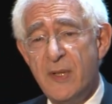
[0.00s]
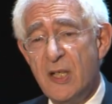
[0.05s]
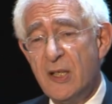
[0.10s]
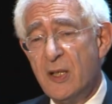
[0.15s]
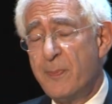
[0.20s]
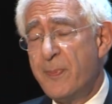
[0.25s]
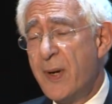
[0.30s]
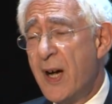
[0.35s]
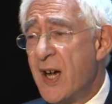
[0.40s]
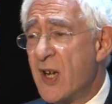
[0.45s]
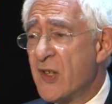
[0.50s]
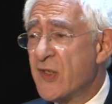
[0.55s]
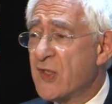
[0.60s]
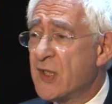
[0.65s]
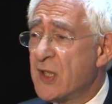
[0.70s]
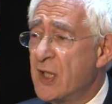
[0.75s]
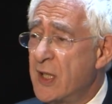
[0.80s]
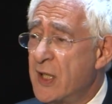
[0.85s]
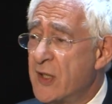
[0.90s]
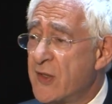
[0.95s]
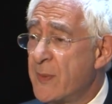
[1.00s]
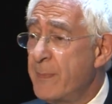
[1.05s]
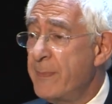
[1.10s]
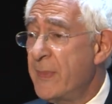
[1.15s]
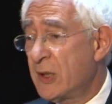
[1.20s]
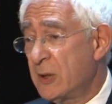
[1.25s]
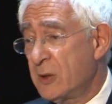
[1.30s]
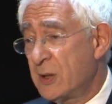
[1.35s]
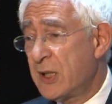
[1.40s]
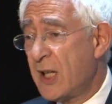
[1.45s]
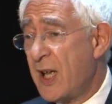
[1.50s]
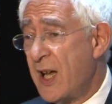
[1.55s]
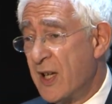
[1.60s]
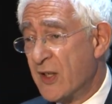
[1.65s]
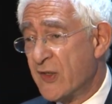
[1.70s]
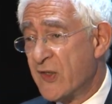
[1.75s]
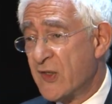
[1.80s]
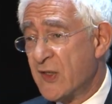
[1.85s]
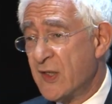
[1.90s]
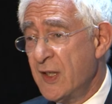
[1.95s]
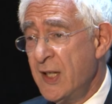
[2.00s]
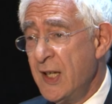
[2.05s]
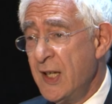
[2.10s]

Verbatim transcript: in the past as a middle class.